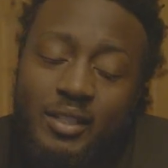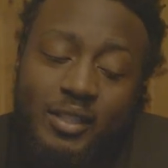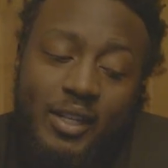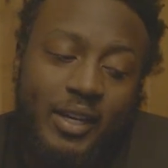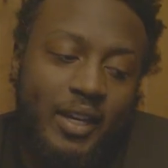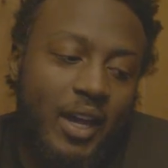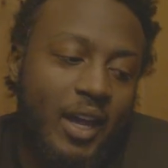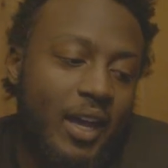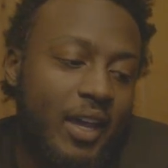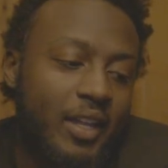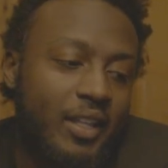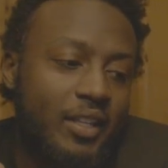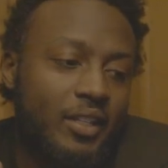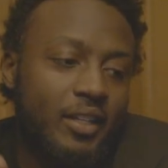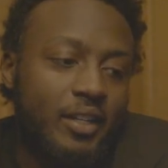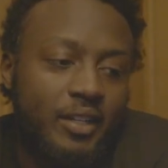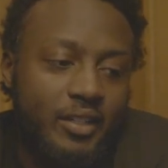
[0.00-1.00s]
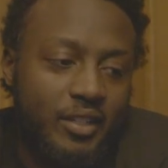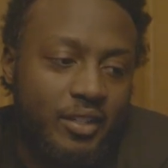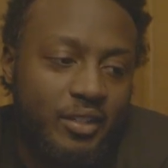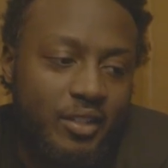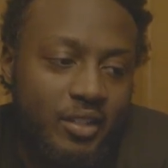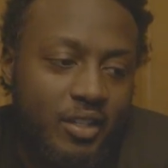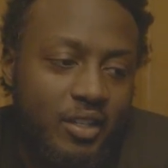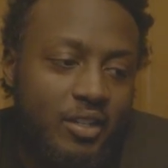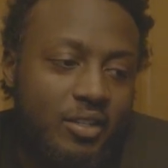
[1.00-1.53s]
Like, I had to learn it
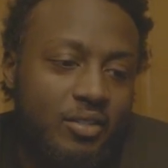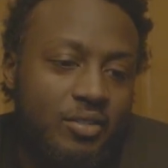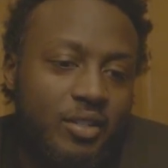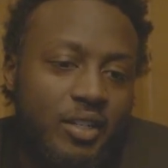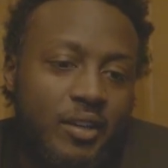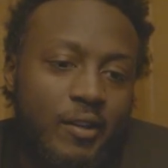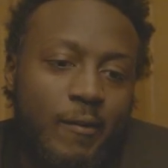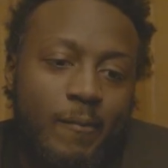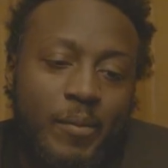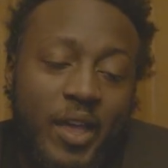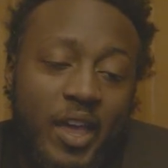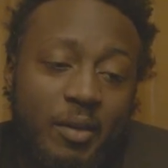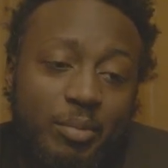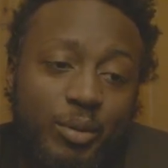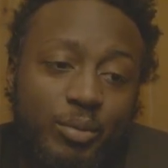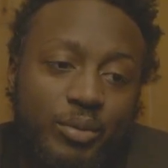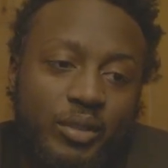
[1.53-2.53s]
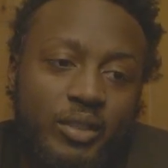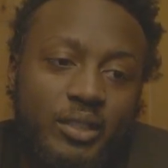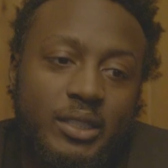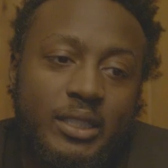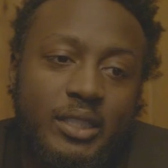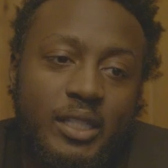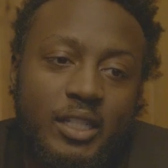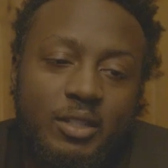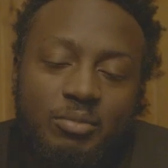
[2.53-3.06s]
the long way. I had people
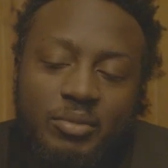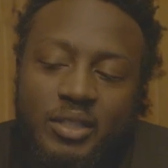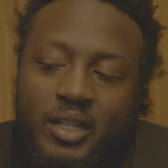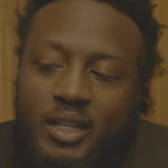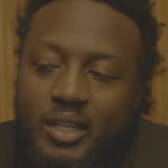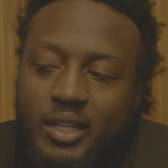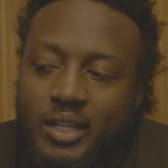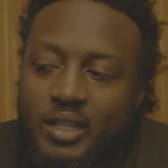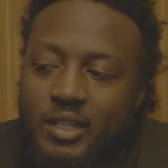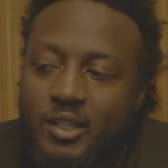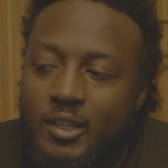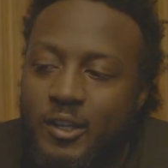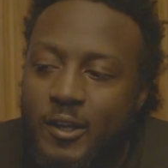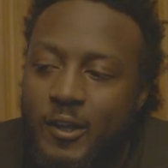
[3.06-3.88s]
literally tell me, like, hey,